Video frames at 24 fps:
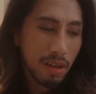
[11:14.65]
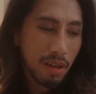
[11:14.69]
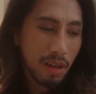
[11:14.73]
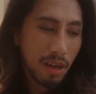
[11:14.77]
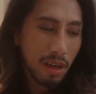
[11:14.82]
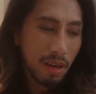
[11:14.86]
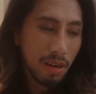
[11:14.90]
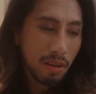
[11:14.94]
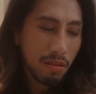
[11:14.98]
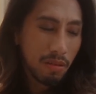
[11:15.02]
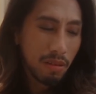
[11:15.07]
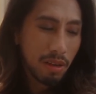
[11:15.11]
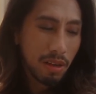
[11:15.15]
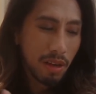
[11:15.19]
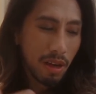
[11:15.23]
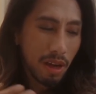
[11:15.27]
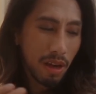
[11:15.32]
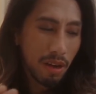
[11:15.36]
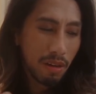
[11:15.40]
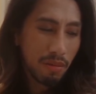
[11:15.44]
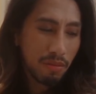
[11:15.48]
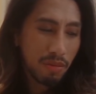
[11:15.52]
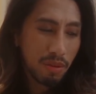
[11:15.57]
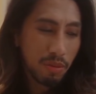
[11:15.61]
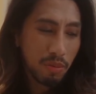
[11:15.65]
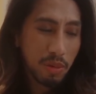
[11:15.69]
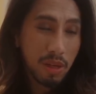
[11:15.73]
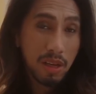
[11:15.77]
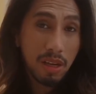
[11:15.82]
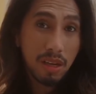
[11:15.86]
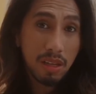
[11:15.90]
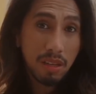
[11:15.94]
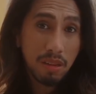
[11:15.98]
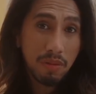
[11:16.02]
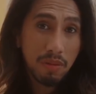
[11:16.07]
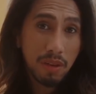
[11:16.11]
I only have the
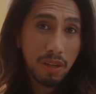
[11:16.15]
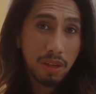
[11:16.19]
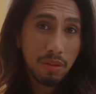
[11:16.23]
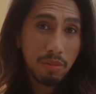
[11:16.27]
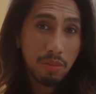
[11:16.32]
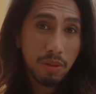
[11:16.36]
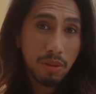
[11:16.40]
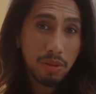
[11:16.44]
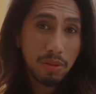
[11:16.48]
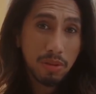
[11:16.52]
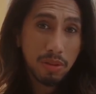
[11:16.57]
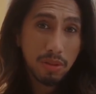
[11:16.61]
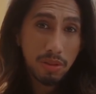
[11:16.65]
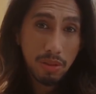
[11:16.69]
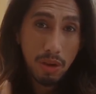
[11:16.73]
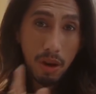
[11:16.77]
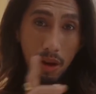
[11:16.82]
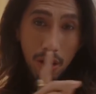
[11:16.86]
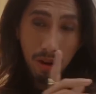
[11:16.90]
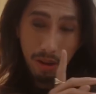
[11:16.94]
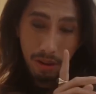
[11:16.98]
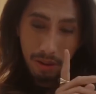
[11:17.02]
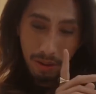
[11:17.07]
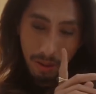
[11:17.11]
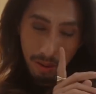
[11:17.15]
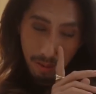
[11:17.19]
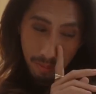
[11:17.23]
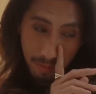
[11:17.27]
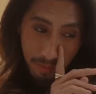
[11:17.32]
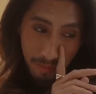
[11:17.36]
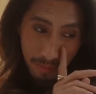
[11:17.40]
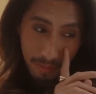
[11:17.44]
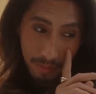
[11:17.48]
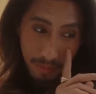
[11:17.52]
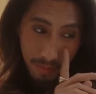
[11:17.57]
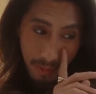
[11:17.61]
weekend available to talk.
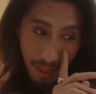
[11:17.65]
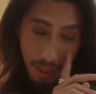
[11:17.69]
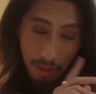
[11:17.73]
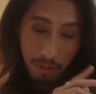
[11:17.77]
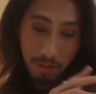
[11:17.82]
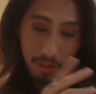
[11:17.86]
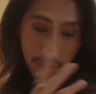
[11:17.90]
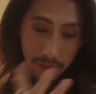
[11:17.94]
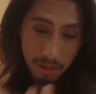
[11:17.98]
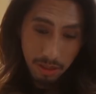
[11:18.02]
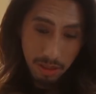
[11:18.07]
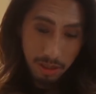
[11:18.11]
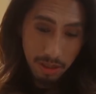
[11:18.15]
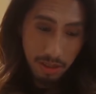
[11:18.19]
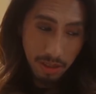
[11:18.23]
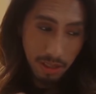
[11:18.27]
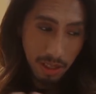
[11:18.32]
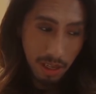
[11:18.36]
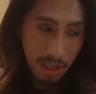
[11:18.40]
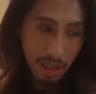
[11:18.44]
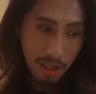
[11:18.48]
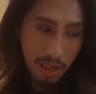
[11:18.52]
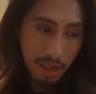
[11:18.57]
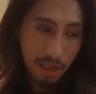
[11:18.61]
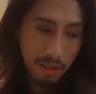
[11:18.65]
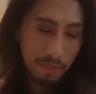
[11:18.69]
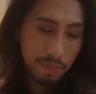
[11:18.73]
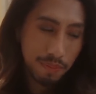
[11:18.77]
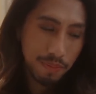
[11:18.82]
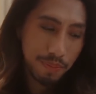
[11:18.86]
They will say that.